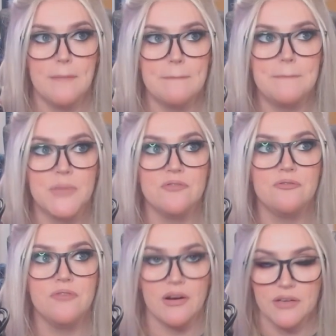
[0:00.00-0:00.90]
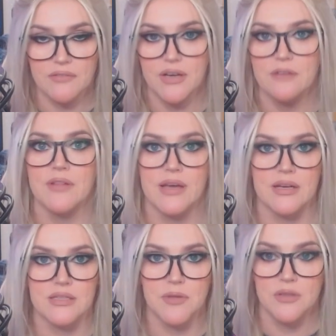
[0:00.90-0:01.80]
but very, very
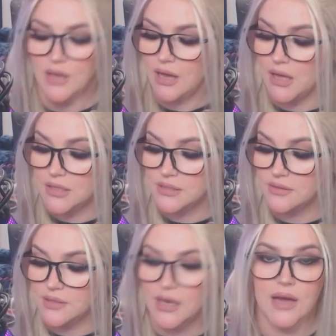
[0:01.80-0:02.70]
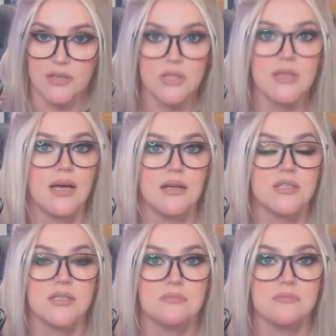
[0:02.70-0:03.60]
flexible, and the actual lashes
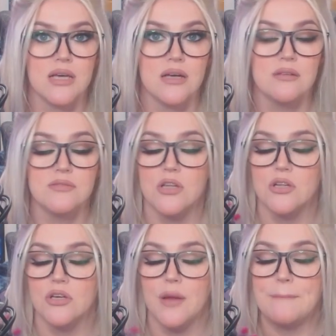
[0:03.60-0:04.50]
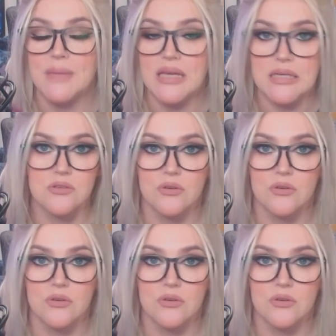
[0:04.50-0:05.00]
themselves look amazing on.